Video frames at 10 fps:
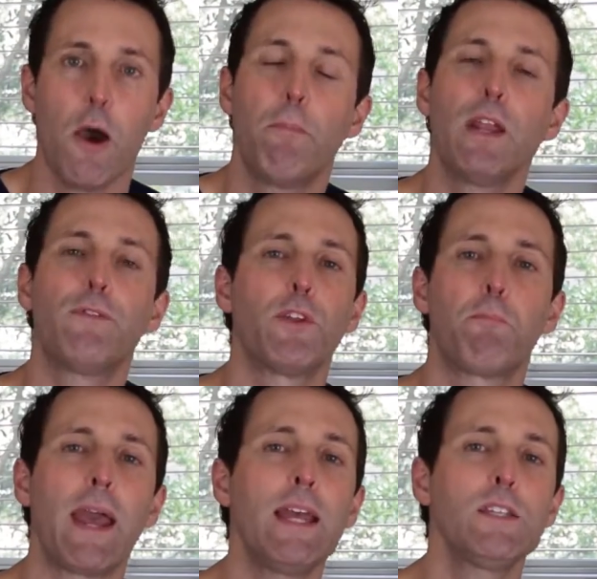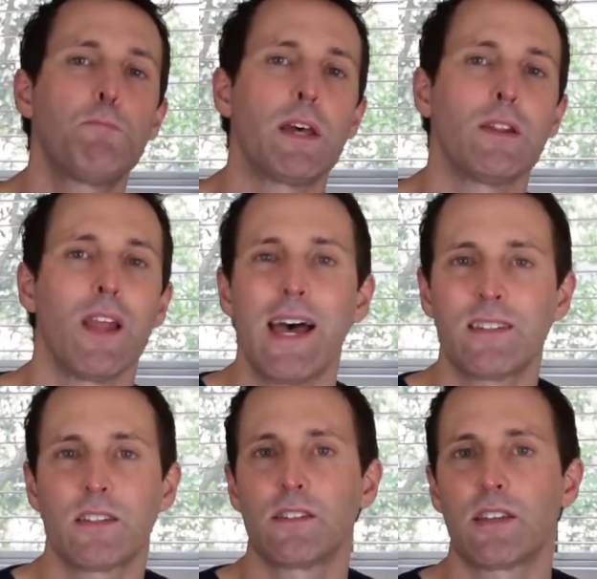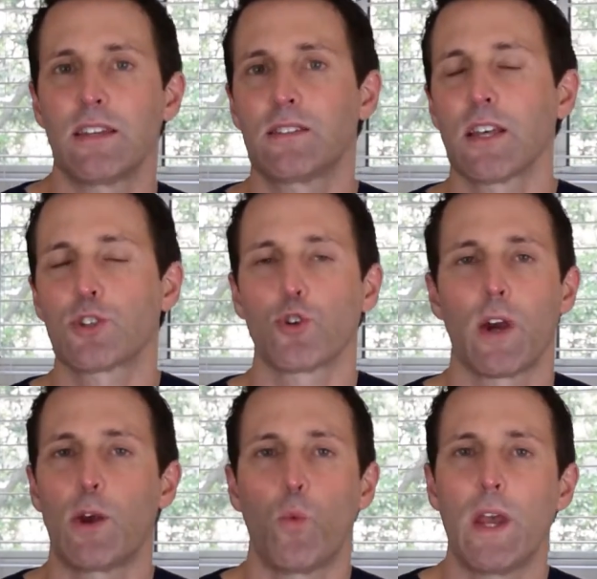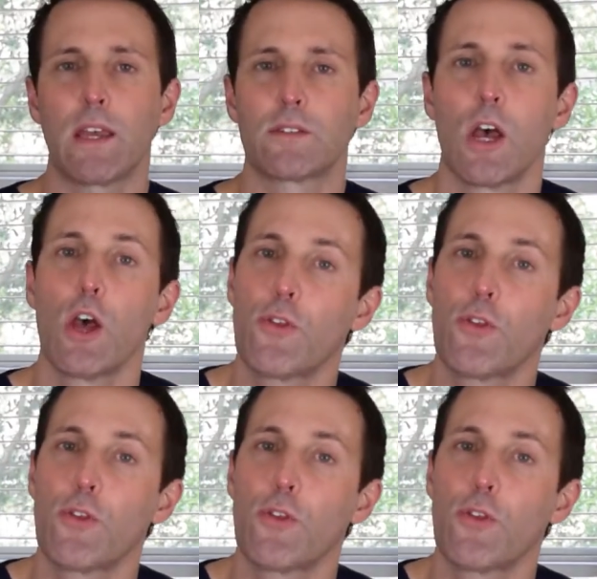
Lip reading: But if the pain's been less than, say, 6 or 8 weeks,